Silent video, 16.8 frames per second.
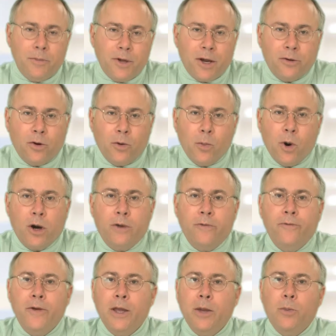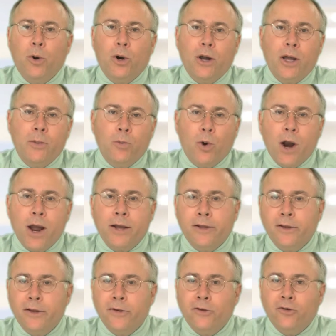I'm Dr. Mark Faber, and I
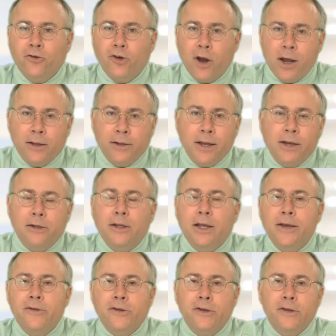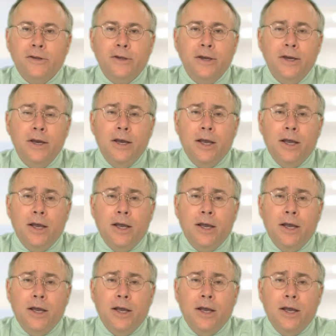practice child, adolescent,